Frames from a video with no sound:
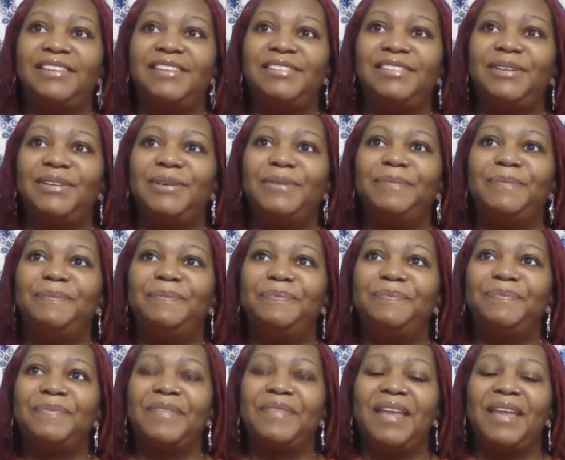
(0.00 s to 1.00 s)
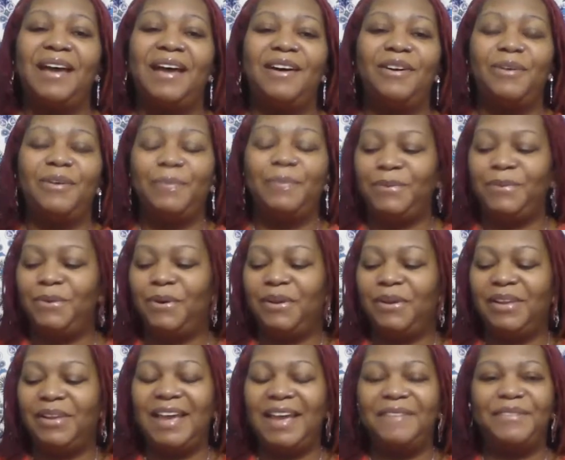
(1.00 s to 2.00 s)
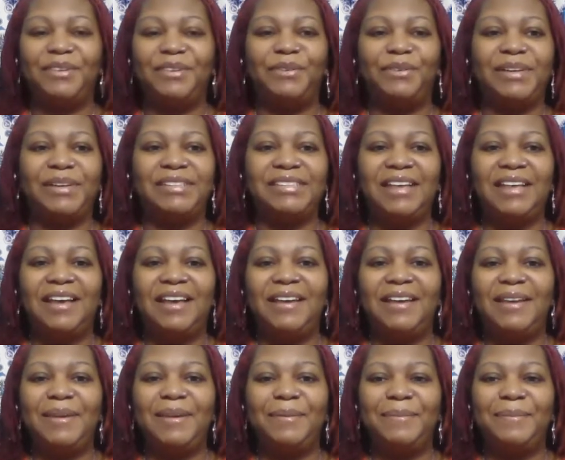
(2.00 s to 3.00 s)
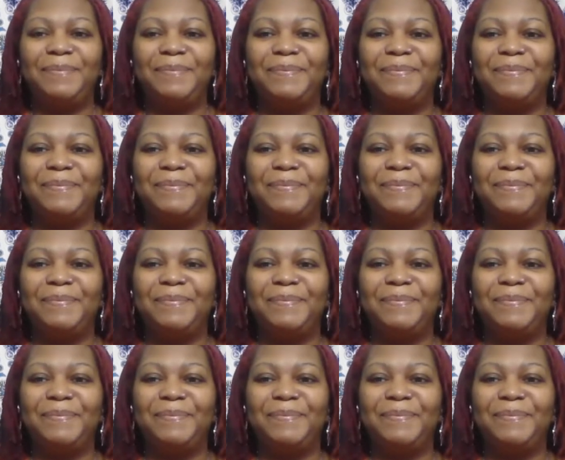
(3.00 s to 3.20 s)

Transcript: So I hope you all are having a great time.